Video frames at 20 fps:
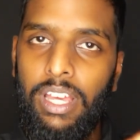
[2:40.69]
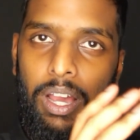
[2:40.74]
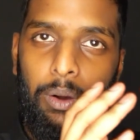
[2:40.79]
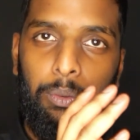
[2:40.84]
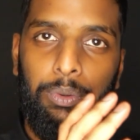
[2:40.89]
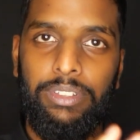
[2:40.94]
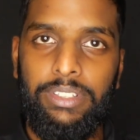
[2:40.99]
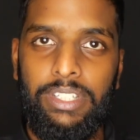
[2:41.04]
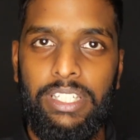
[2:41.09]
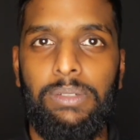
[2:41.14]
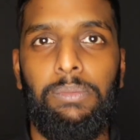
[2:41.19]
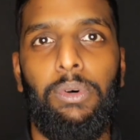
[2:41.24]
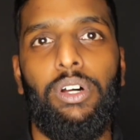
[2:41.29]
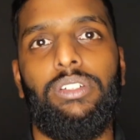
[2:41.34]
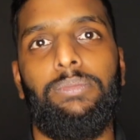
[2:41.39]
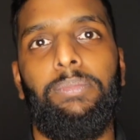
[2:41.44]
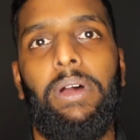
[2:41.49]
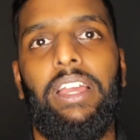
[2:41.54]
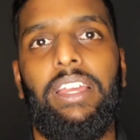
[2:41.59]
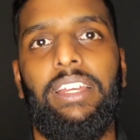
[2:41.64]
I want this
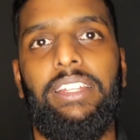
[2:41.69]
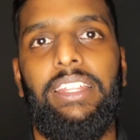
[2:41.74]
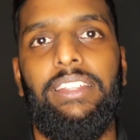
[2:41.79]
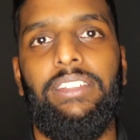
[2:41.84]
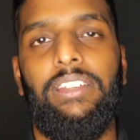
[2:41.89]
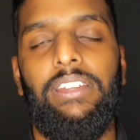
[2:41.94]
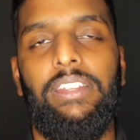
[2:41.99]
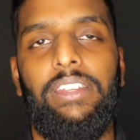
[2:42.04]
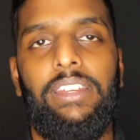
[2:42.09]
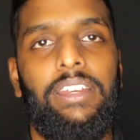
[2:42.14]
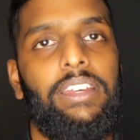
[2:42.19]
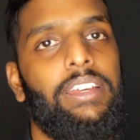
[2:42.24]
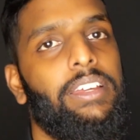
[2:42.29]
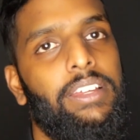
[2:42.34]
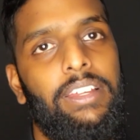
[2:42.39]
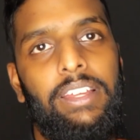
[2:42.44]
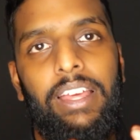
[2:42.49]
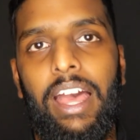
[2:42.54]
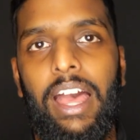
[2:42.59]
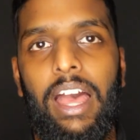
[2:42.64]
much back at the end of the year,
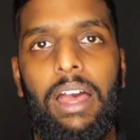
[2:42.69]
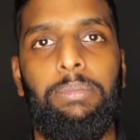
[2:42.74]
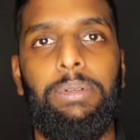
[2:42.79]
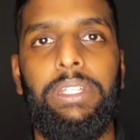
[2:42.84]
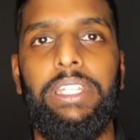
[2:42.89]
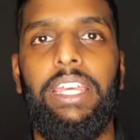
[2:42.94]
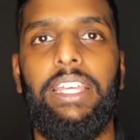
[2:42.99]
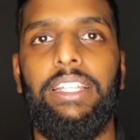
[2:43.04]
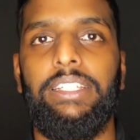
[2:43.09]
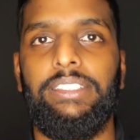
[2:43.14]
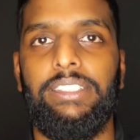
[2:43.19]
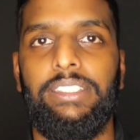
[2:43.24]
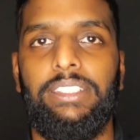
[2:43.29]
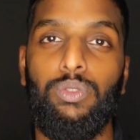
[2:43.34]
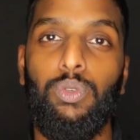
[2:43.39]
happy days.